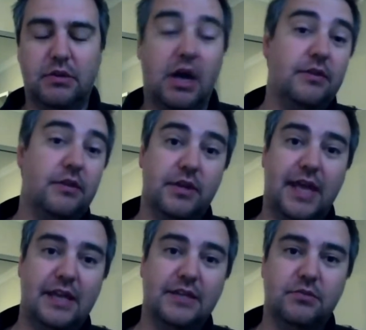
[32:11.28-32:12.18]
either that
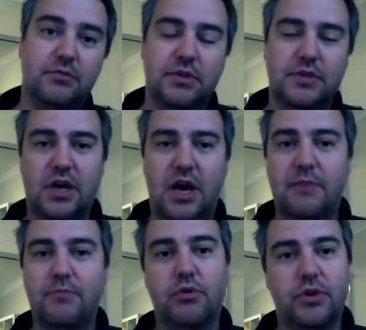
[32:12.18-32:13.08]
cancelled at the
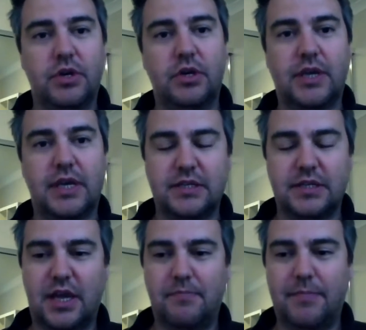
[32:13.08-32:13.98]
time or that are looking to
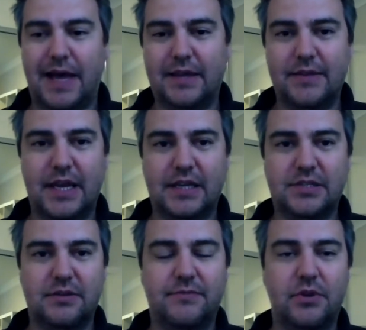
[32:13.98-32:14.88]
come back in the next
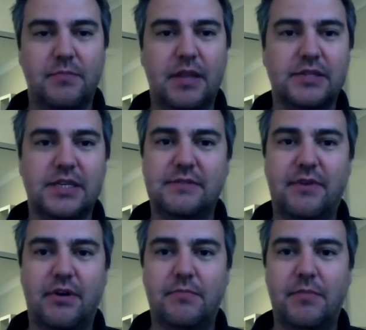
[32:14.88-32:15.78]
sort of few months, is
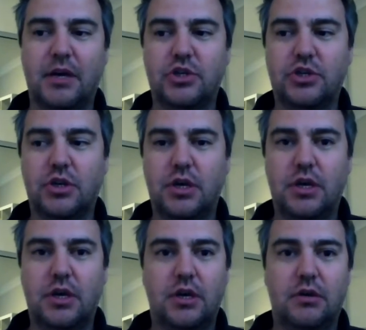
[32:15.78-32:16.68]
very much,
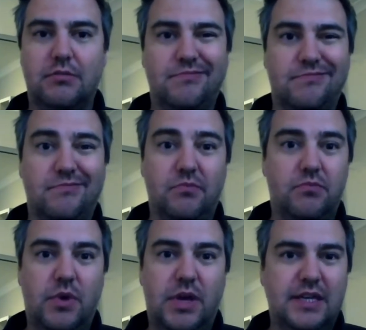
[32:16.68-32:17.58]

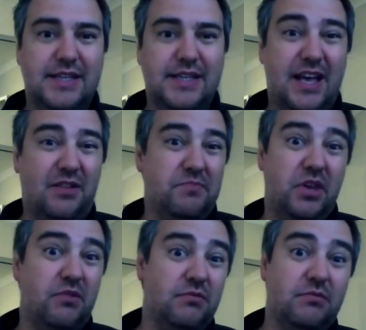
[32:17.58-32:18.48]
we're here to help
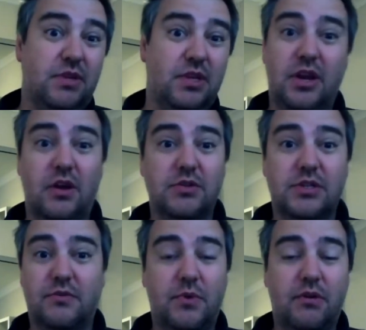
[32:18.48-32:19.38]
you,
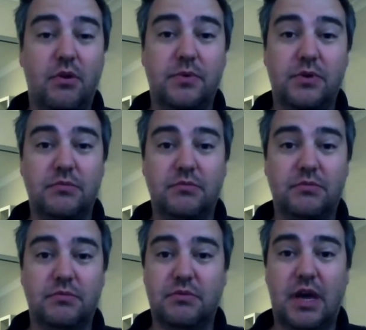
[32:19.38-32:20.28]
sort of, we're
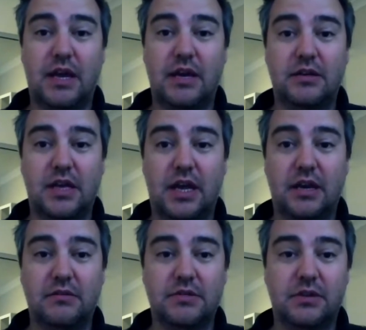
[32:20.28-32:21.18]
open
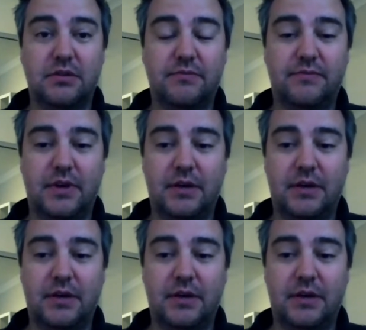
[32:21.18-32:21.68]
and sort of